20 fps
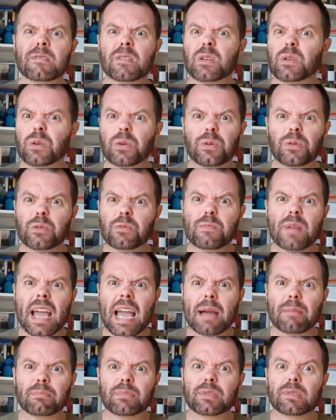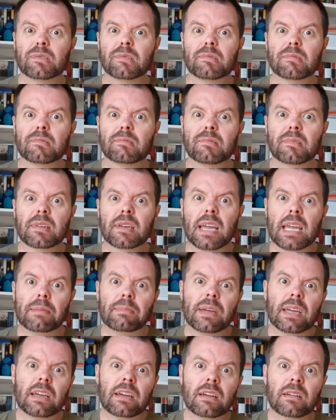Google Maps, came
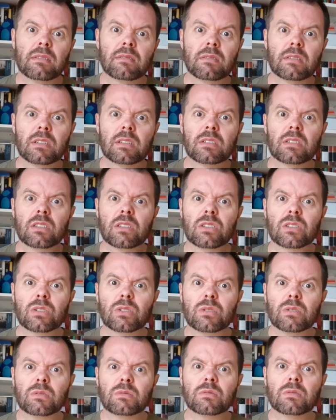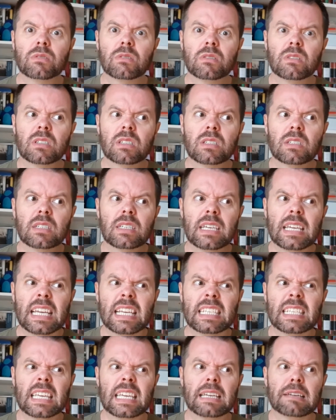here to the school,
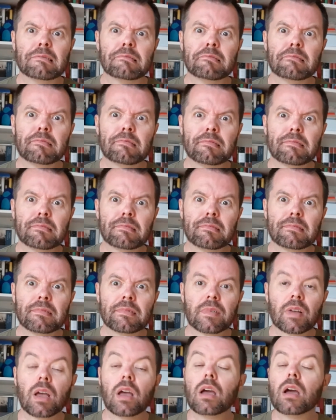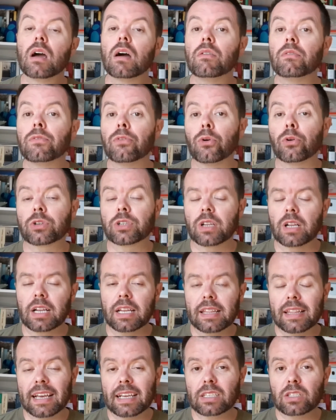easy.
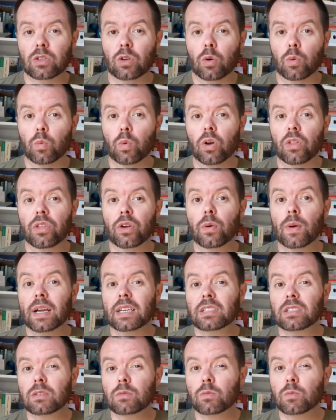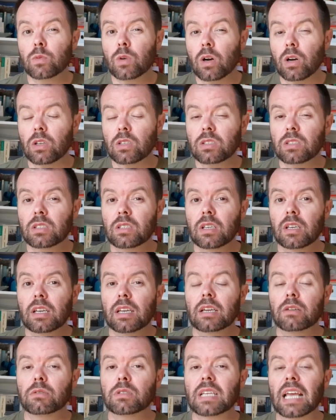Unfortunately, that's not what the question was.
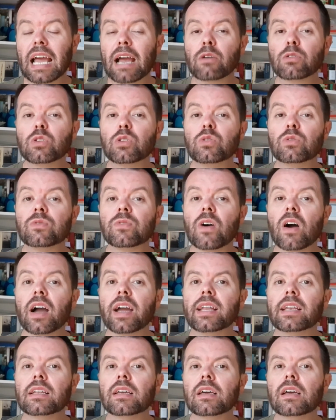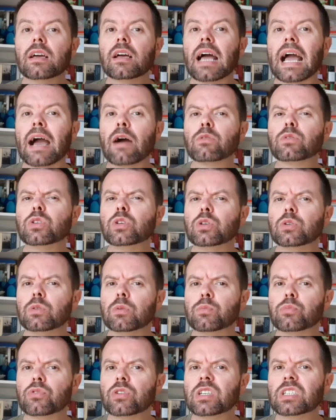It was how do you find, how do you
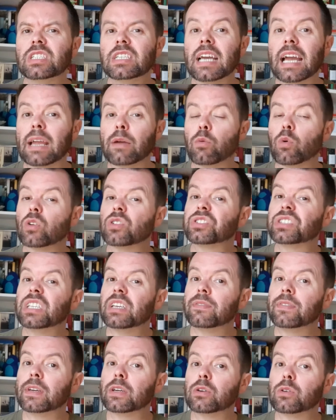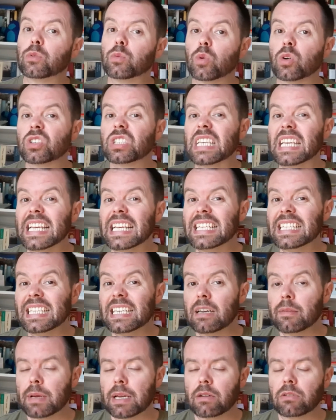appreciate, what's difficult, what's
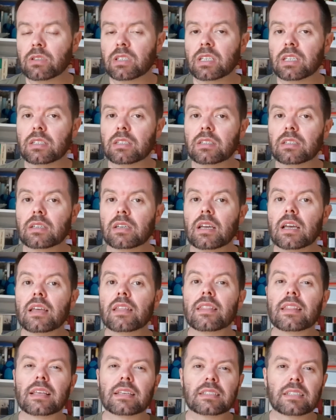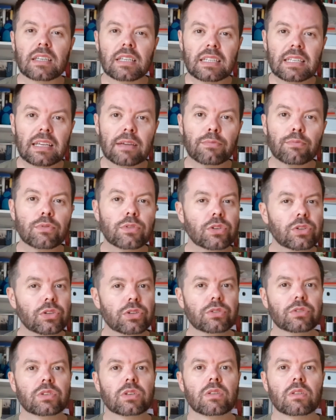easy about it. That's a different
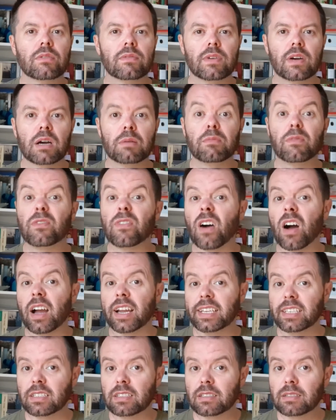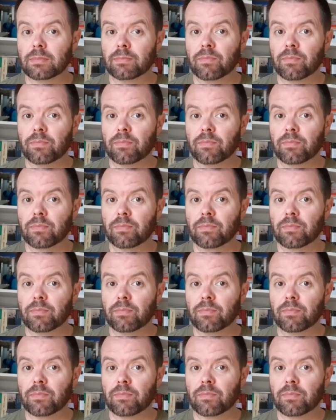use of the verb find.